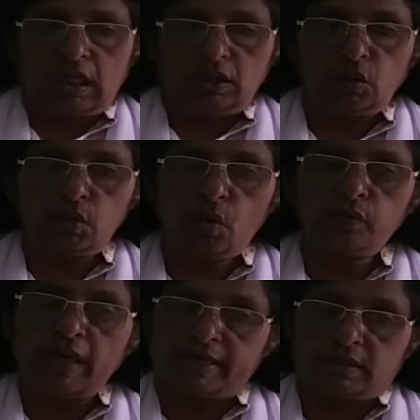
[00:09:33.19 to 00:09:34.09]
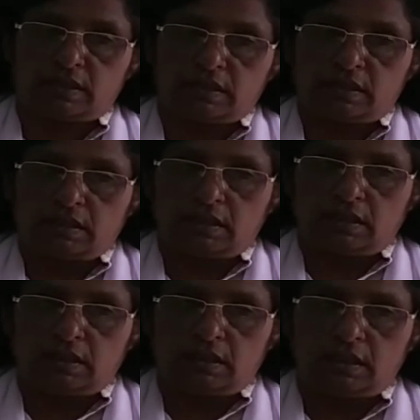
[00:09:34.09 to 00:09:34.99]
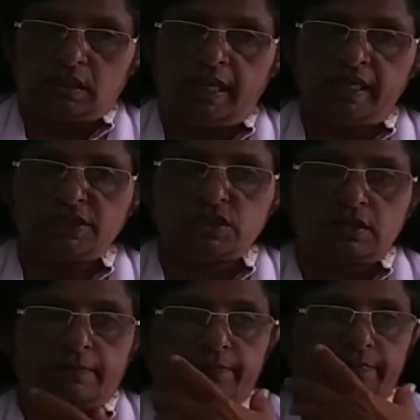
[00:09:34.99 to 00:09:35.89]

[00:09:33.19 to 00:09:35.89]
you know that these